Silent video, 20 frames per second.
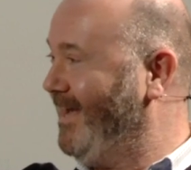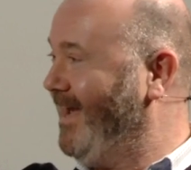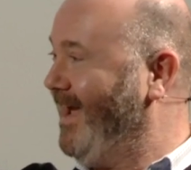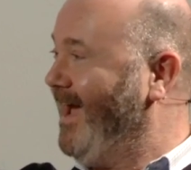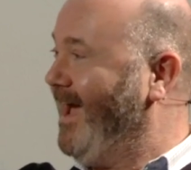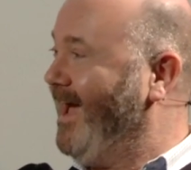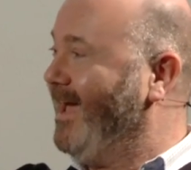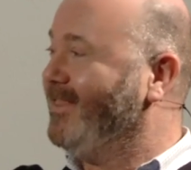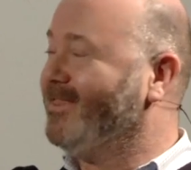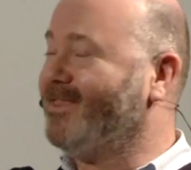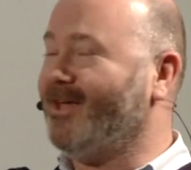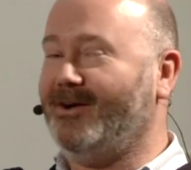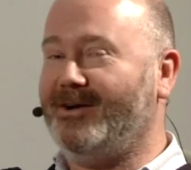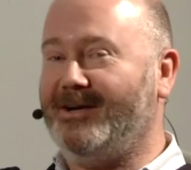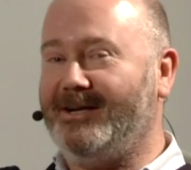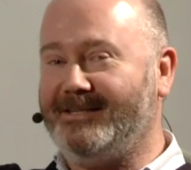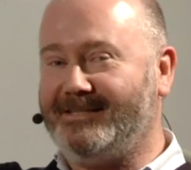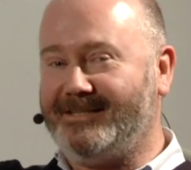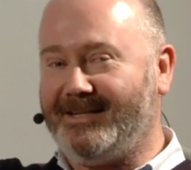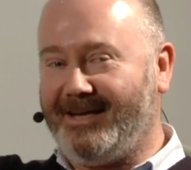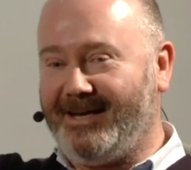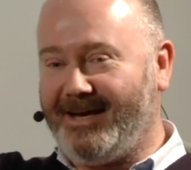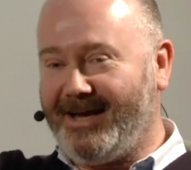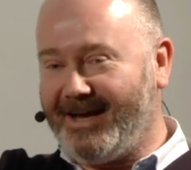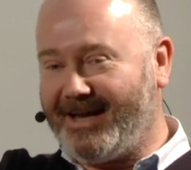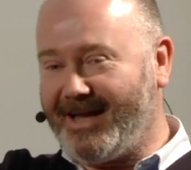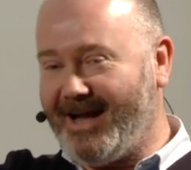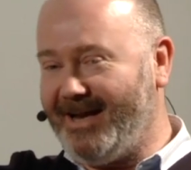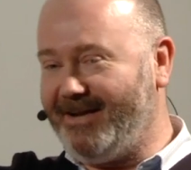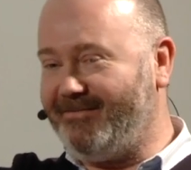Yeah. There is
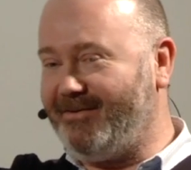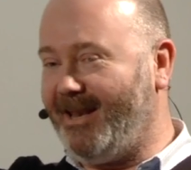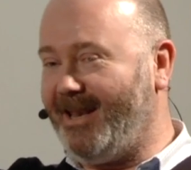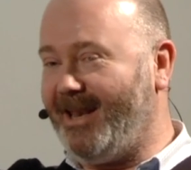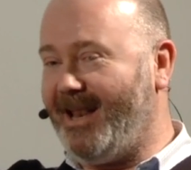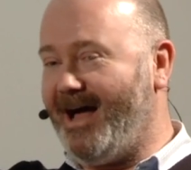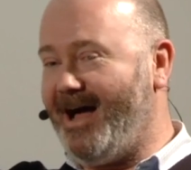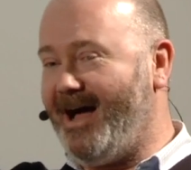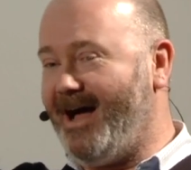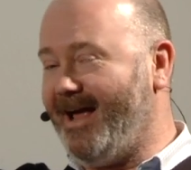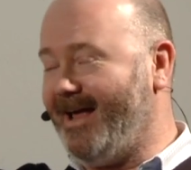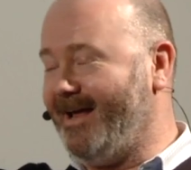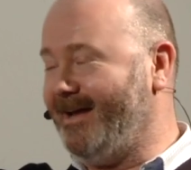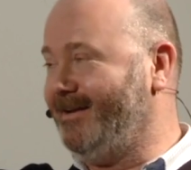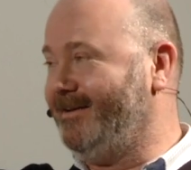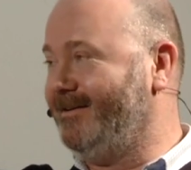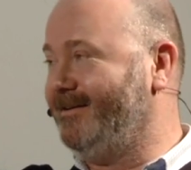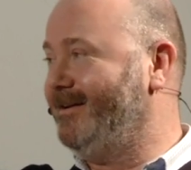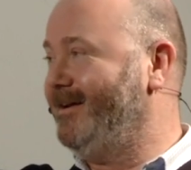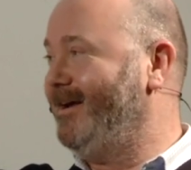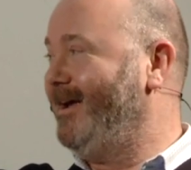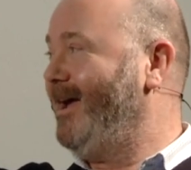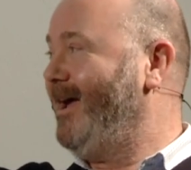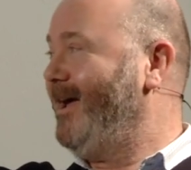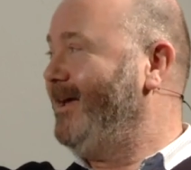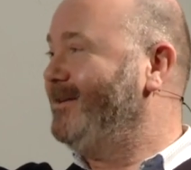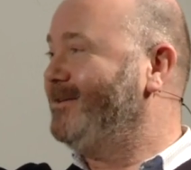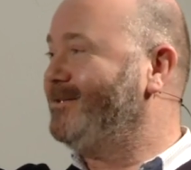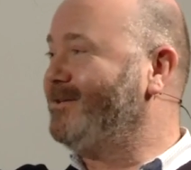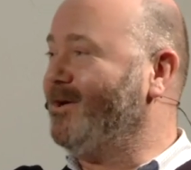a, a, kind of a
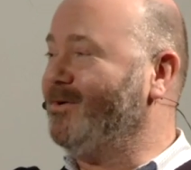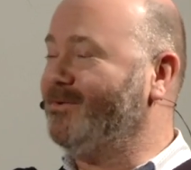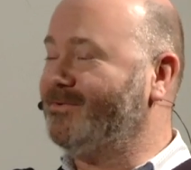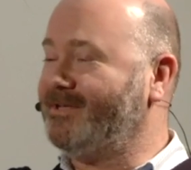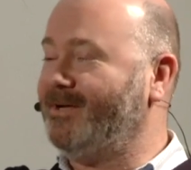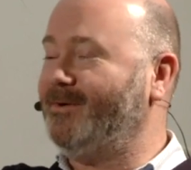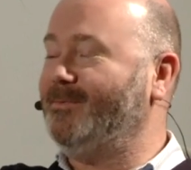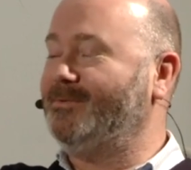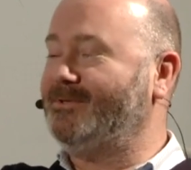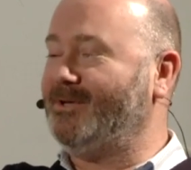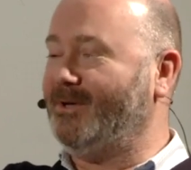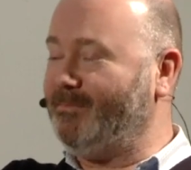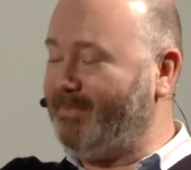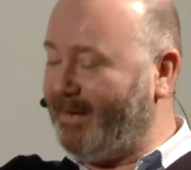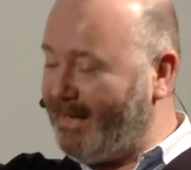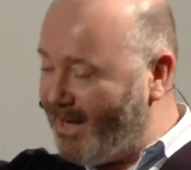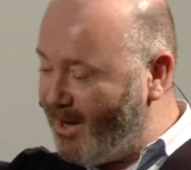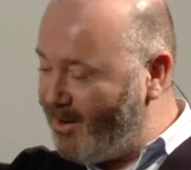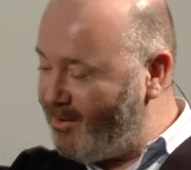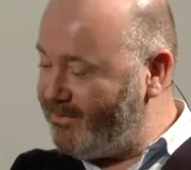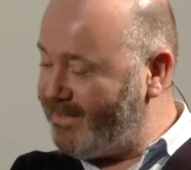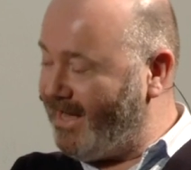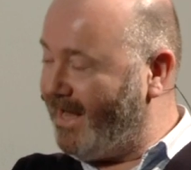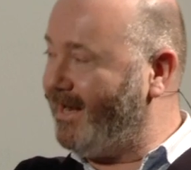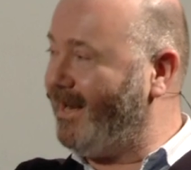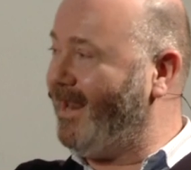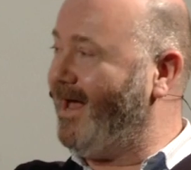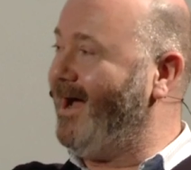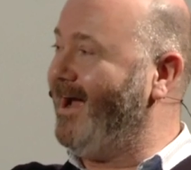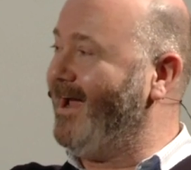line. So, so sort of below
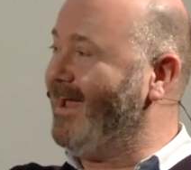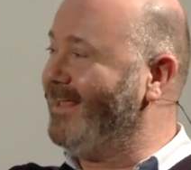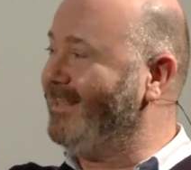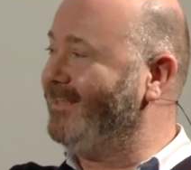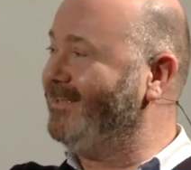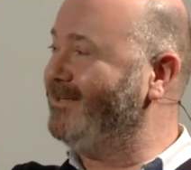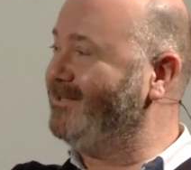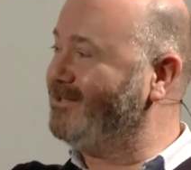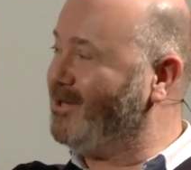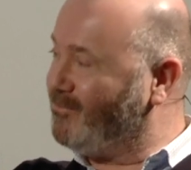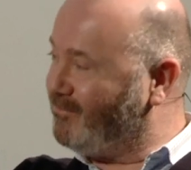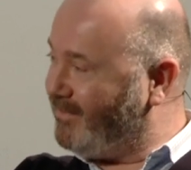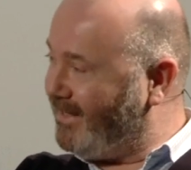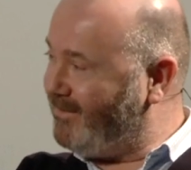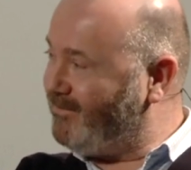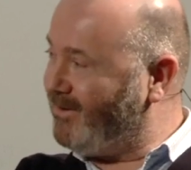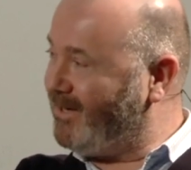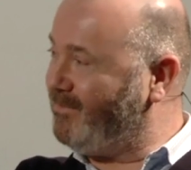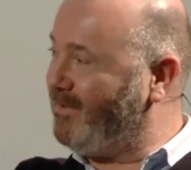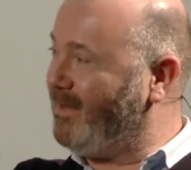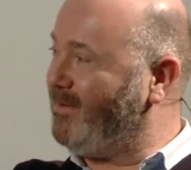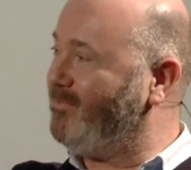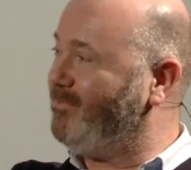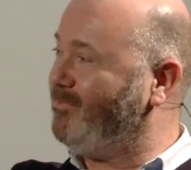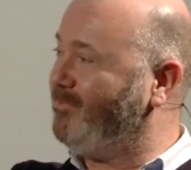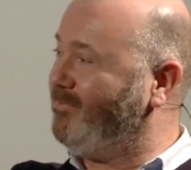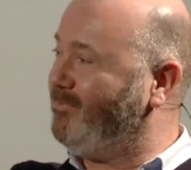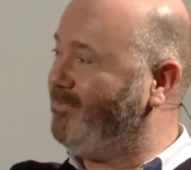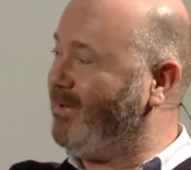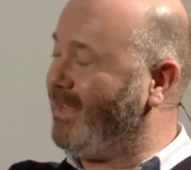that line, you don't really want to be
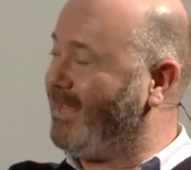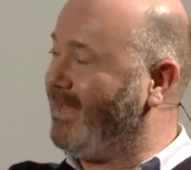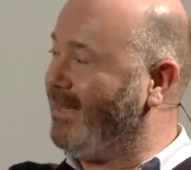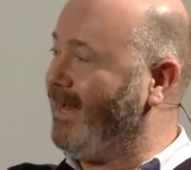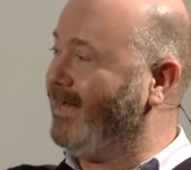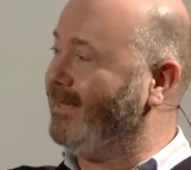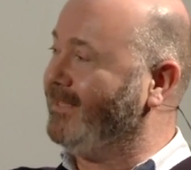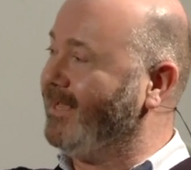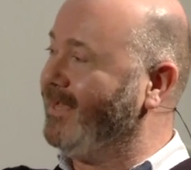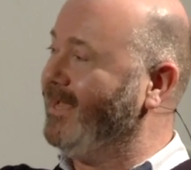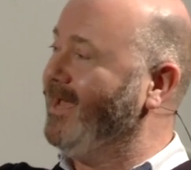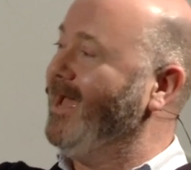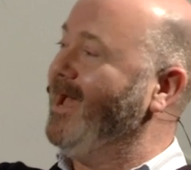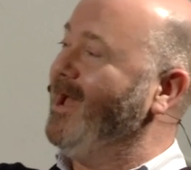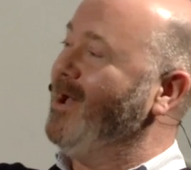pick Probably anything. lots of